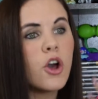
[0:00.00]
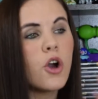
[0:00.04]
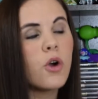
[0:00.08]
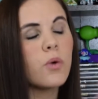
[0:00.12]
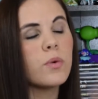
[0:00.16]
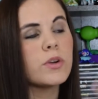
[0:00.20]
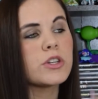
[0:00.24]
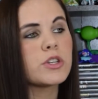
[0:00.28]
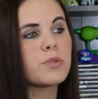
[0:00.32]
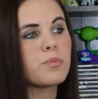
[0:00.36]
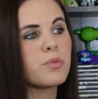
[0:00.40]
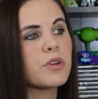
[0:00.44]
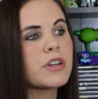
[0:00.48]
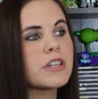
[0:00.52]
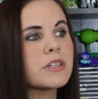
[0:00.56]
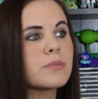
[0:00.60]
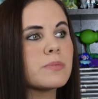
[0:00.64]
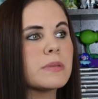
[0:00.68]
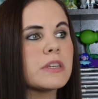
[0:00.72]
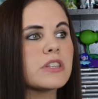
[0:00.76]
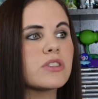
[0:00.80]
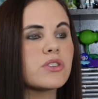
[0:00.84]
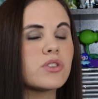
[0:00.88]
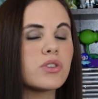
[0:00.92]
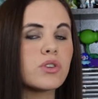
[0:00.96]
which brings
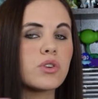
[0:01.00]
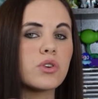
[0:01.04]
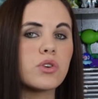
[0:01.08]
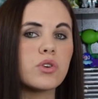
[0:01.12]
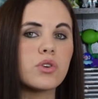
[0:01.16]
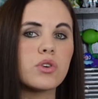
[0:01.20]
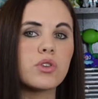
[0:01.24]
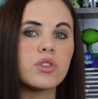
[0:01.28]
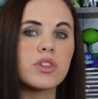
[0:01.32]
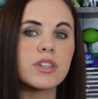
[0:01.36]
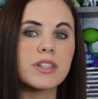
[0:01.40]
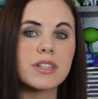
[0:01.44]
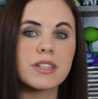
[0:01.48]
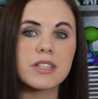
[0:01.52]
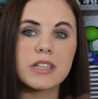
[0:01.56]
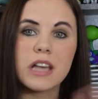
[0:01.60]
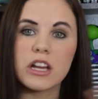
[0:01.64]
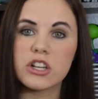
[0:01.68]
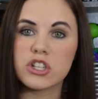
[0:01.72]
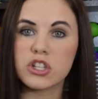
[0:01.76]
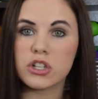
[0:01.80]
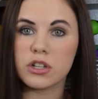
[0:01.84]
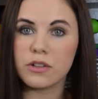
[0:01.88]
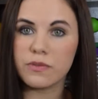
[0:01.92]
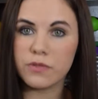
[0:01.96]
me to the
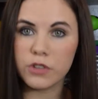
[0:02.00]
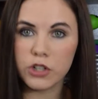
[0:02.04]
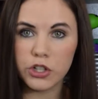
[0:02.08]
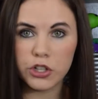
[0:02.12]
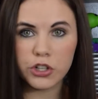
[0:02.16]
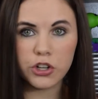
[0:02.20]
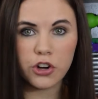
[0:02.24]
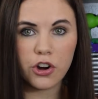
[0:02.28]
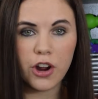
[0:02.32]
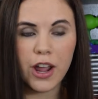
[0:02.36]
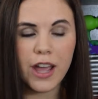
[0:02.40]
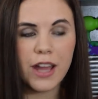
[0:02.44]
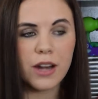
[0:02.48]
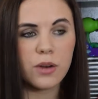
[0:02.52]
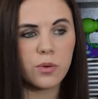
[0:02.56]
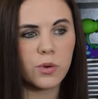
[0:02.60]
discussion of Loot Crate,